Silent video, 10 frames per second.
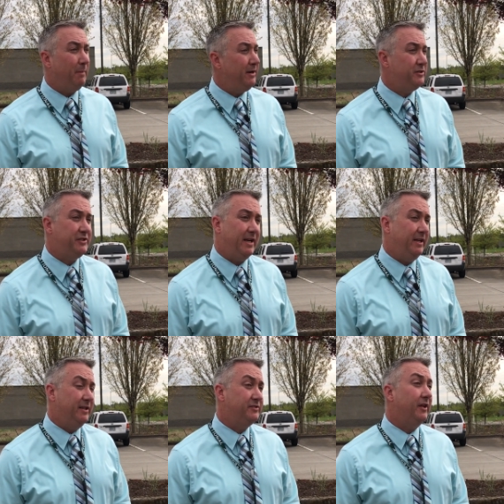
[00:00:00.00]
My
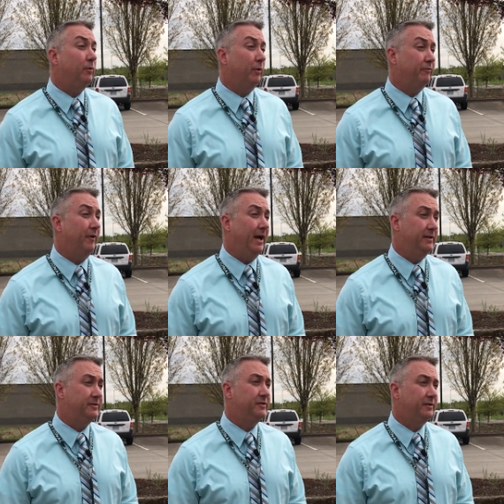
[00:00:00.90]
understanding is they were
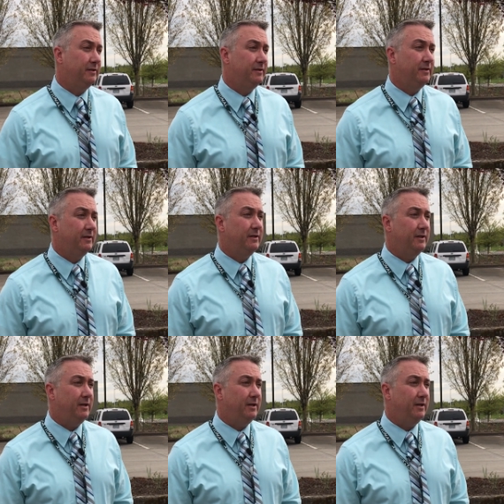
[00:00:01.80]
friends. Mm.